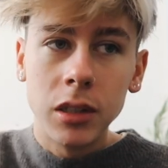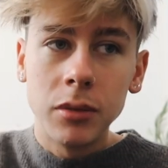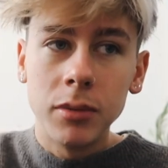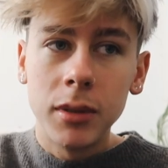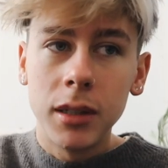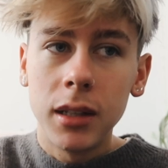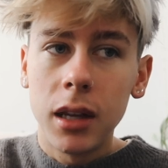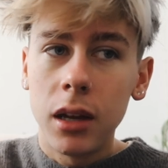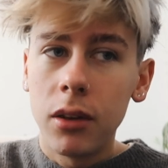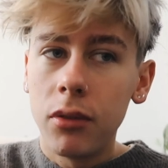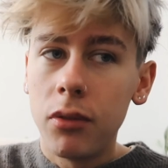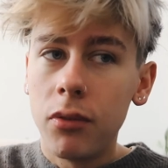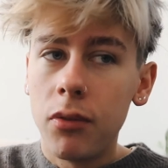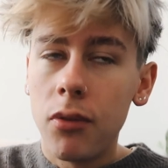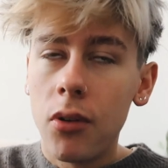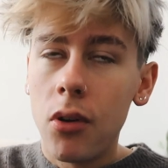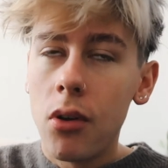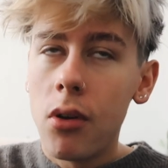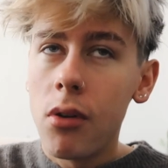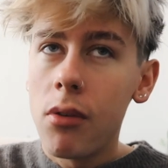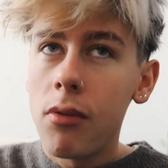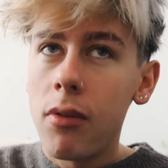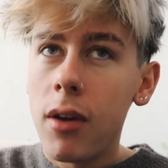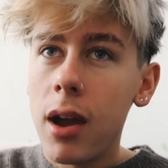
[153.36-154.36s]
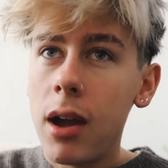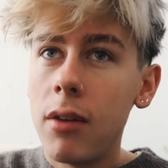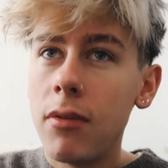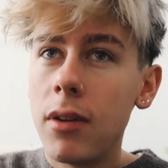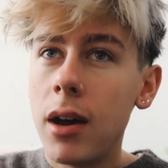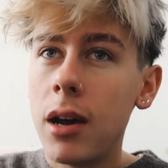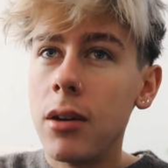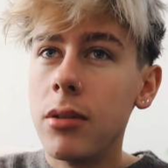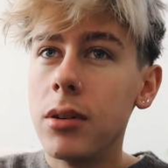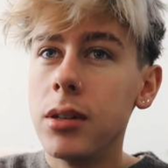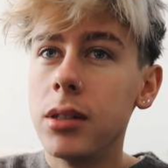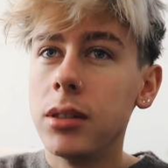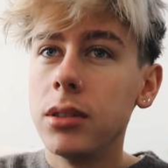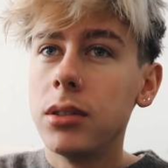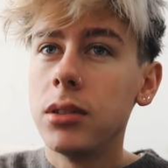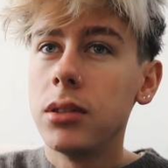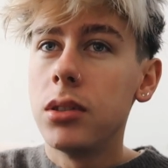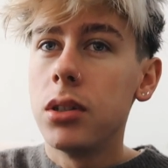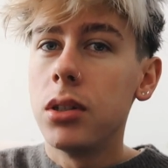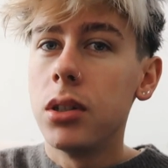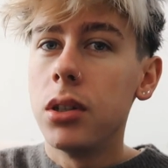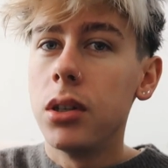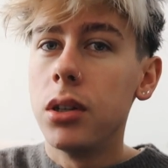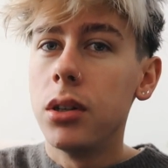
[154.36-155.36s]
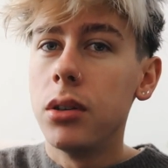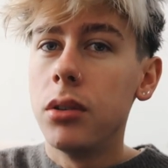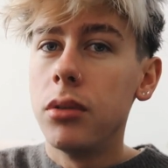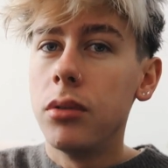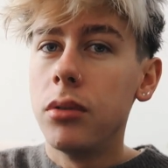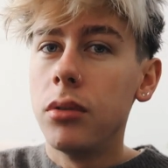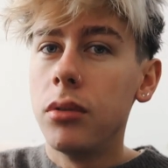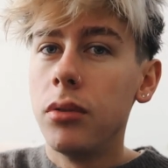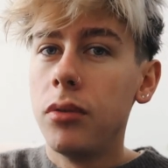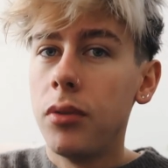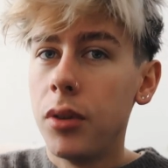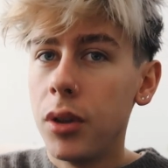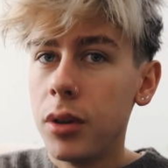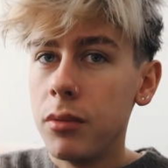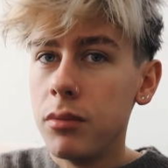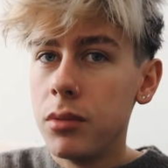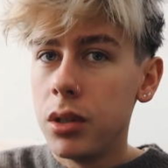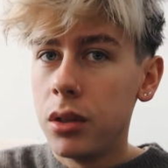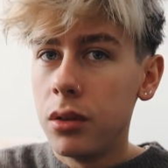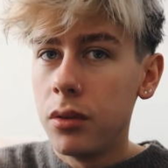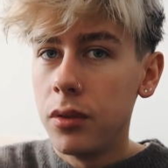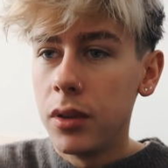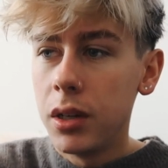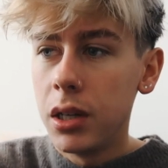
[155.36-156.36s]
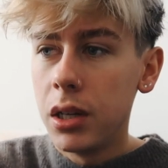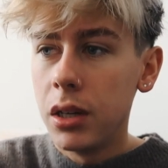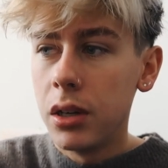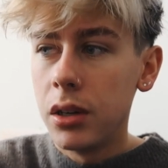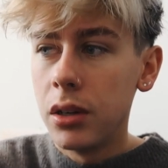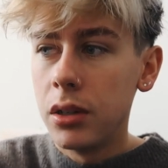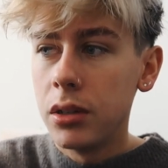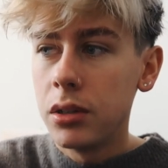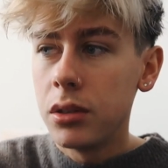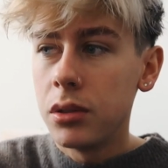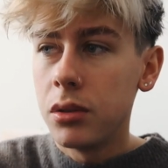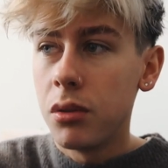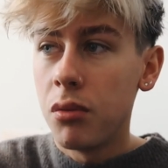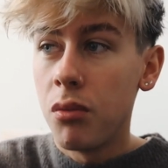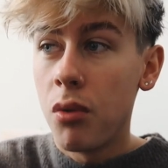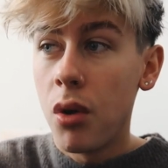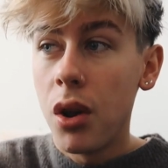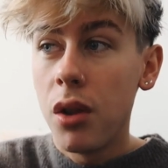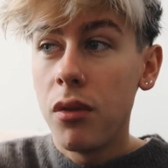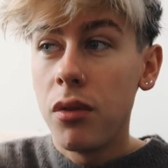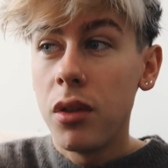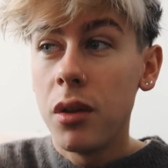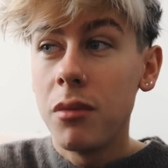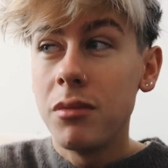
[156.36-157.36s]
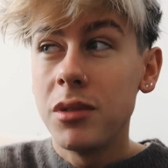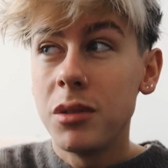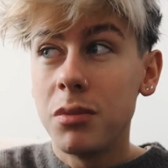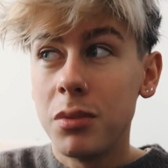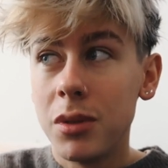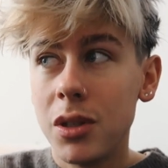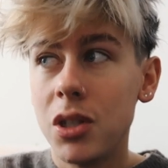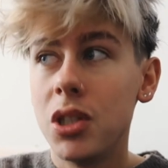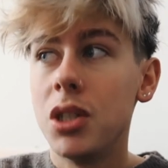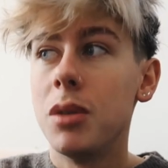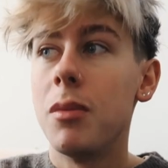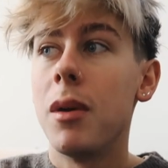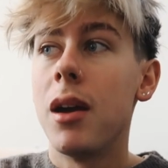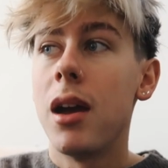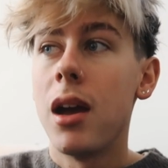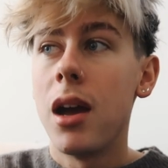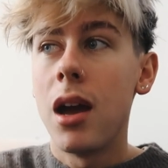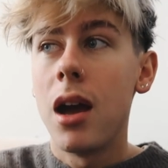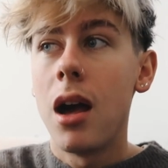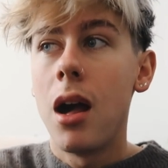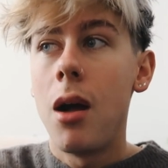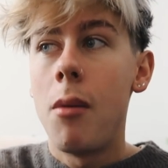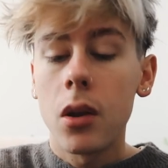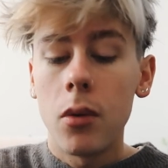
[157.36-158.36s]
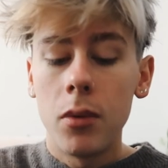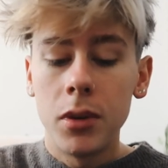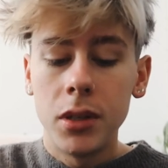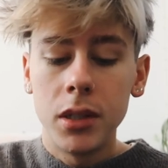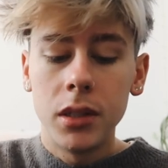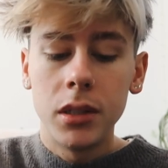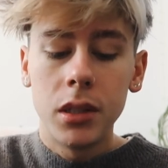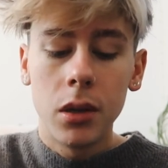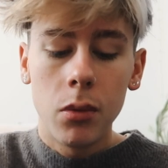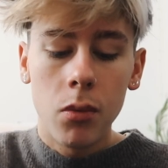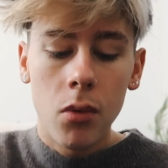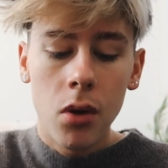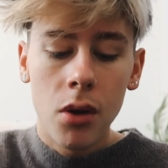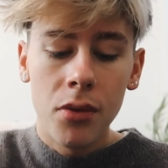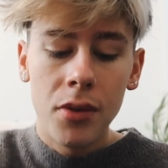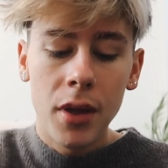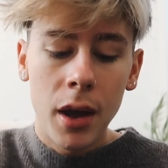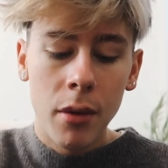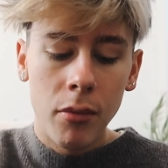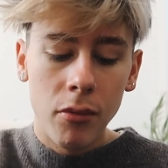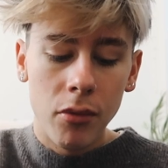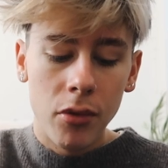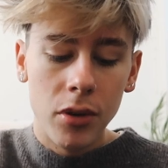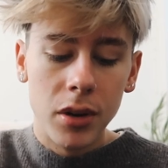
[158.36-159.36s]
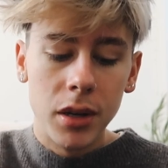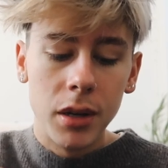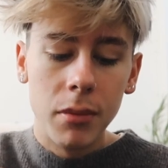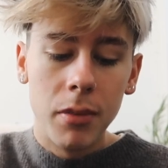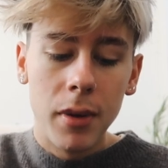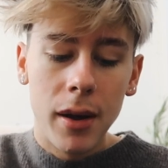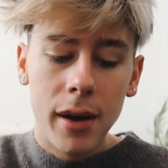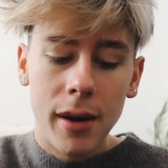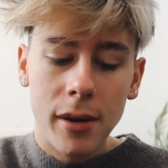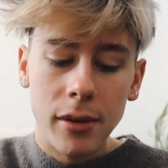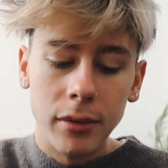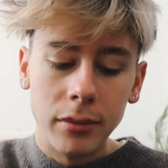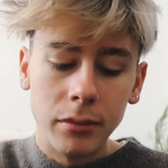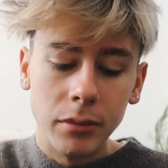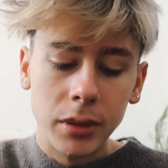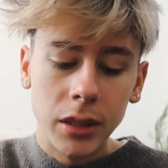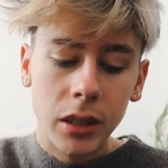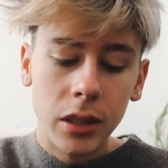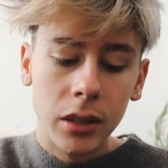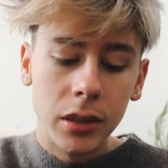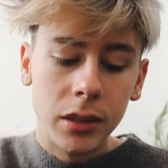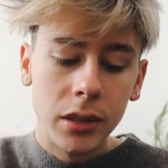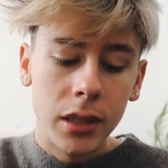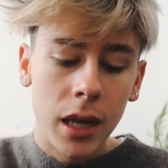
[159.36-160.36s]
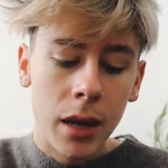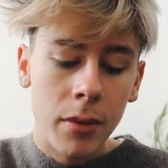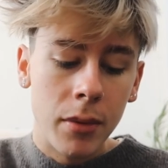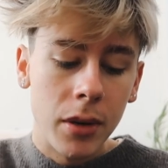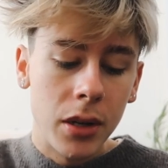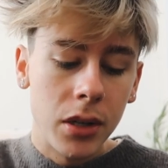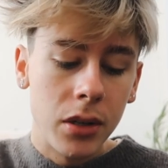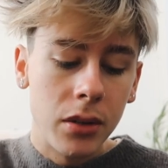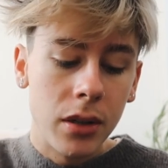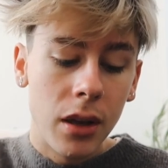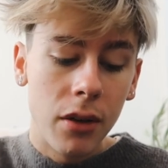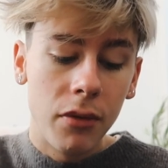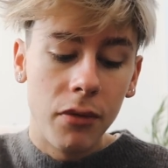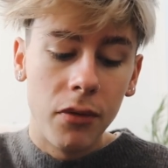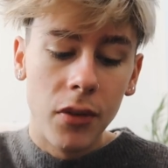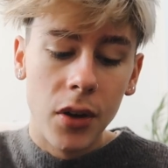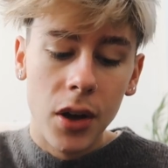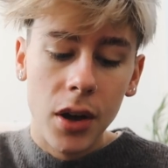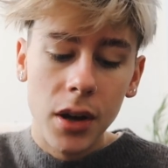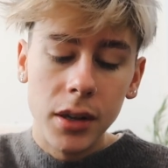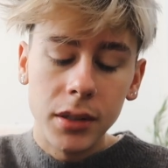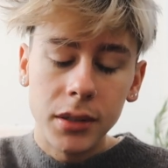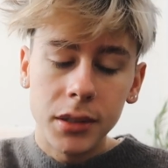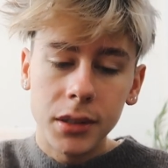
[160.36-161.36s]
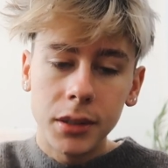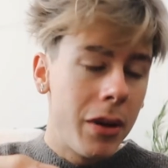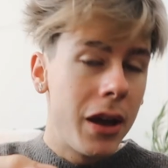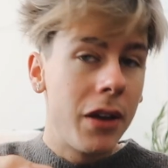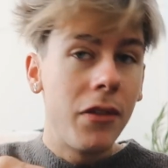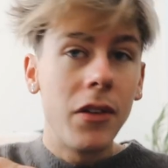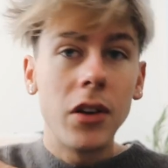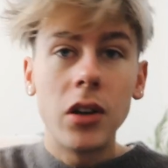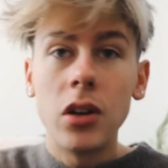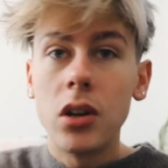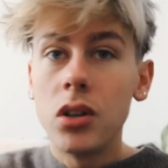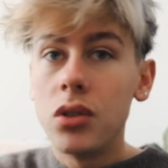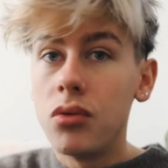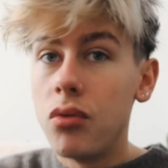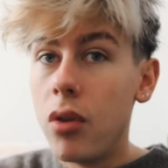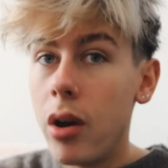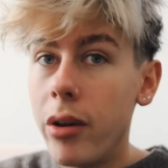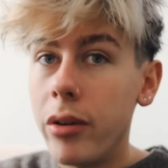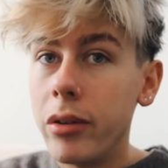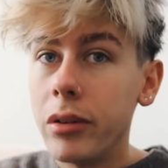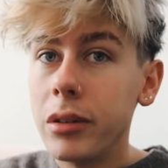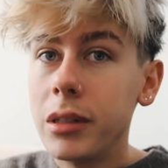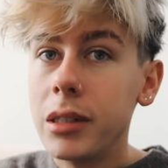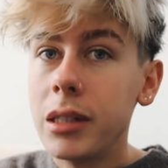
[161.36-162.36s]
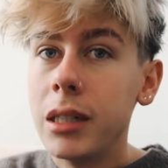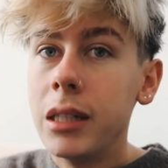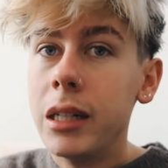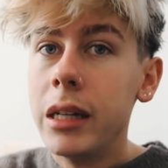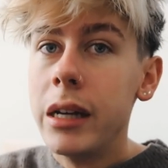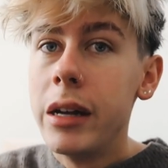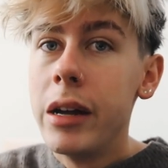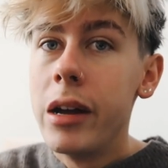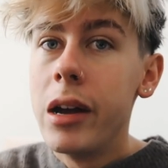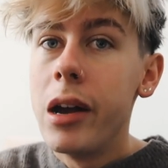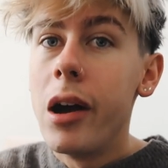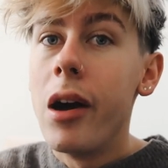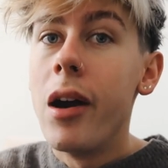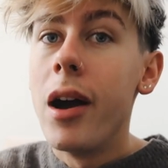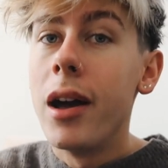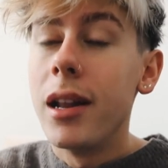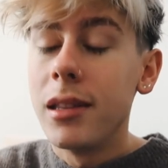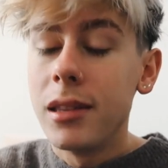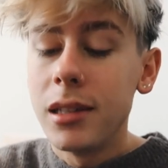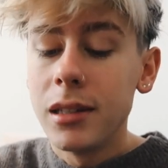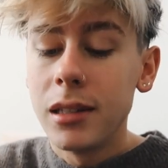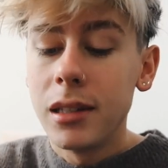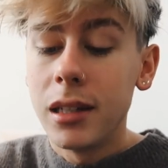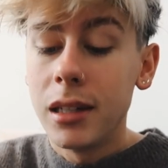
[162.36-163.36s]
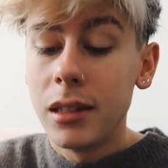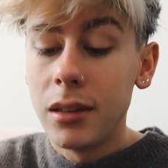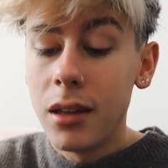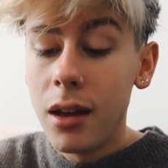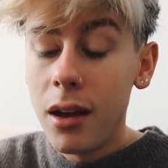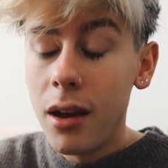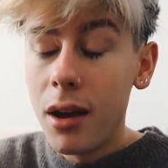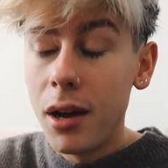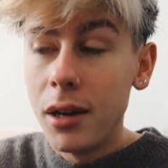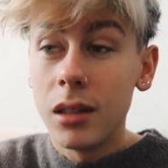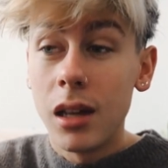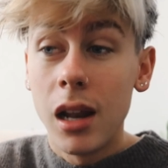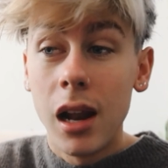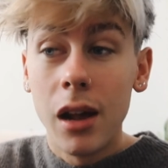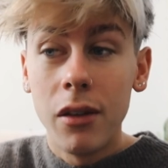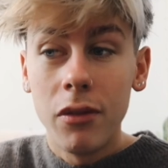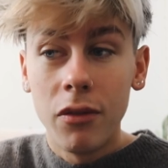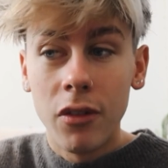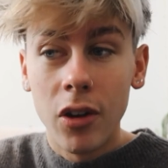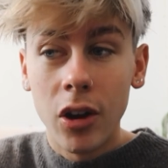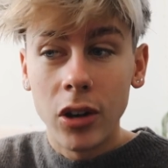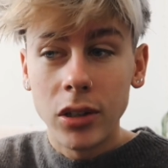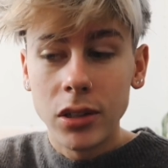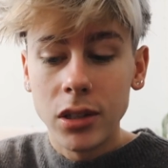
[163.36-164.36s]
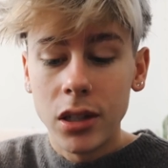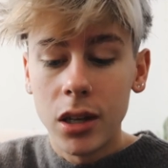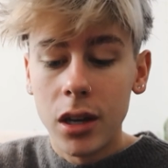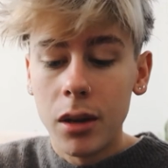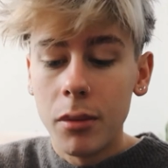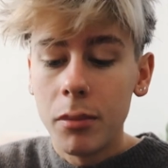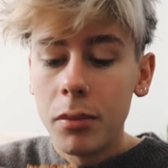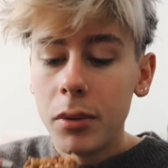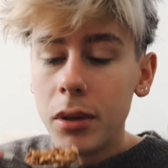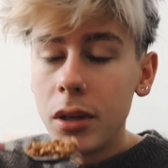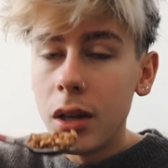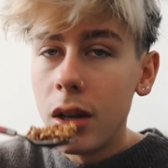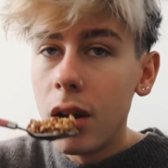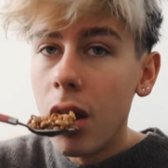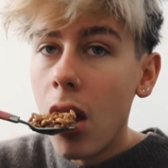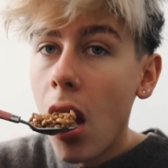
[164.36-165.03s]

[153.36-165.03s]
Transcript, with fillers: gives me like four or five hours to film two videos. One of them's bleaching my hair, which is the one that I'm worried about. Because I'm going to do that first. But if it goes wrong, or anything like that, then I fucked up, you